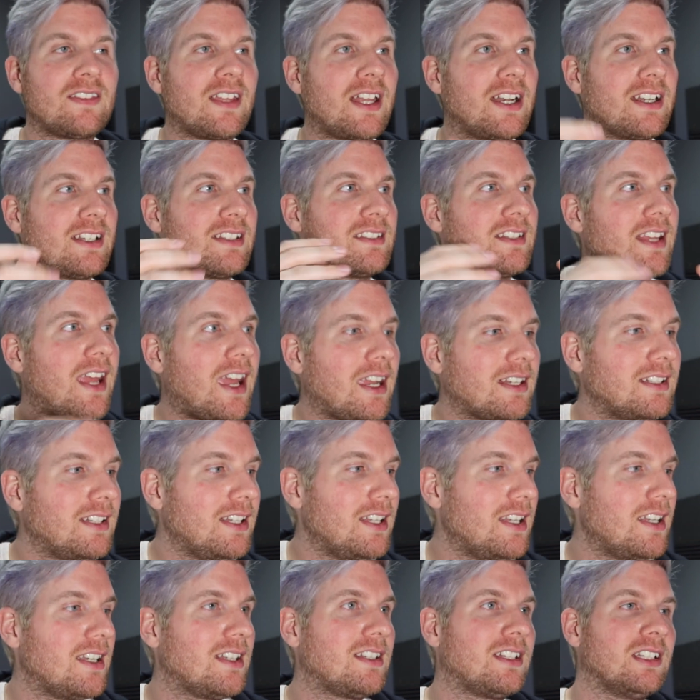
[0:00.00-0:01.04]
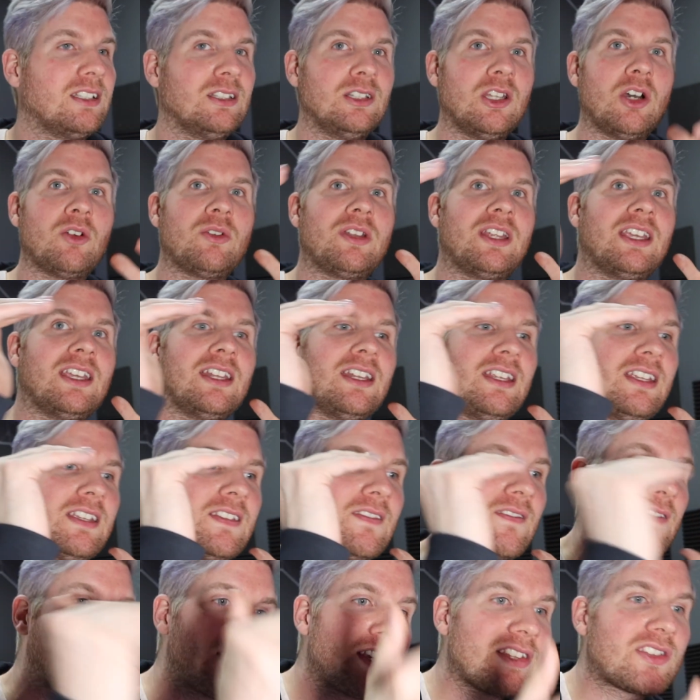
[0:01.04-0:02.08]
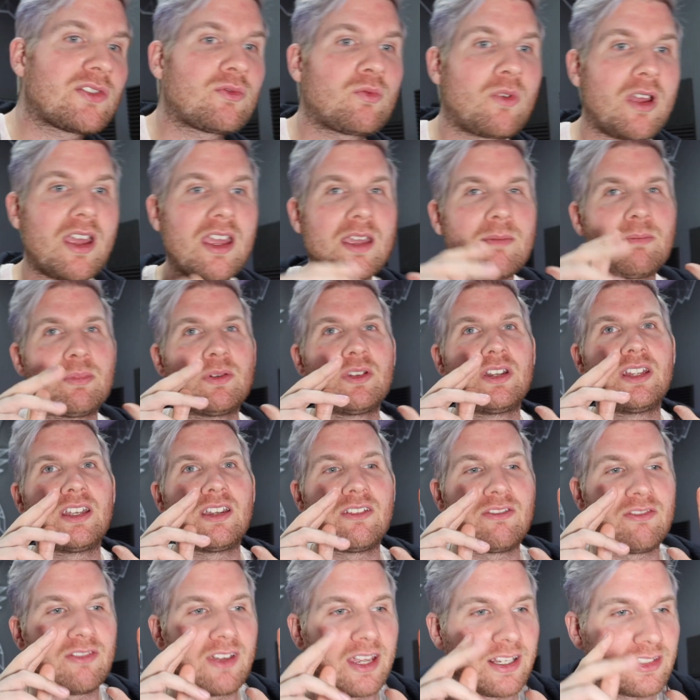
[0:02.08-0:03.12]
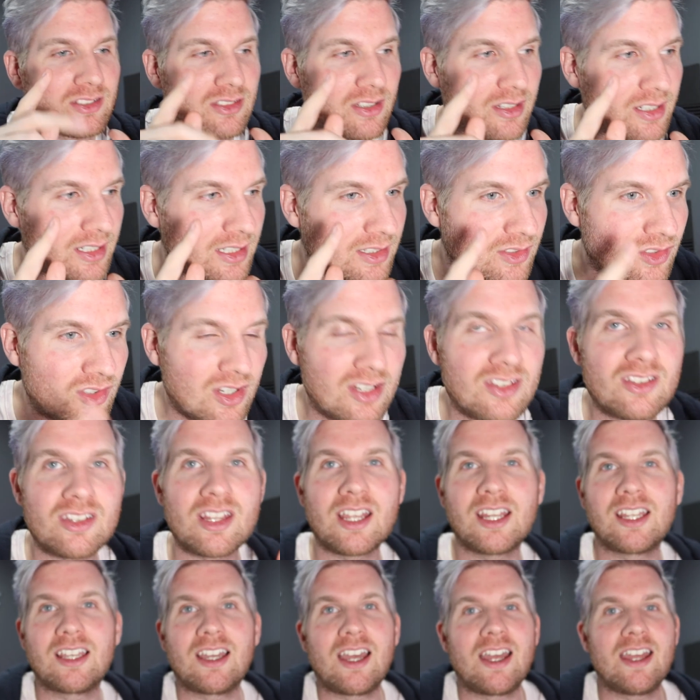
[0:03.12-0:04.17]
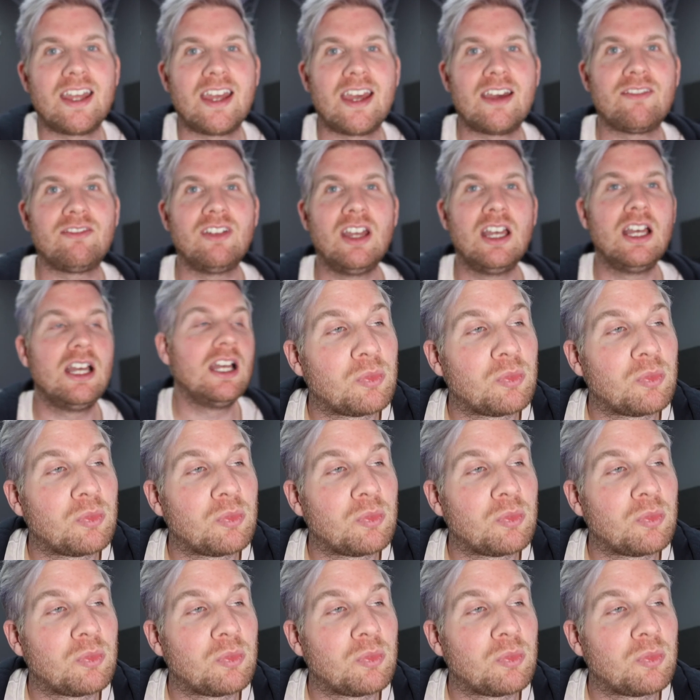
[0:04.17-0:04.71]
that exact hit, loading it in this way, putting effects on it just like I have.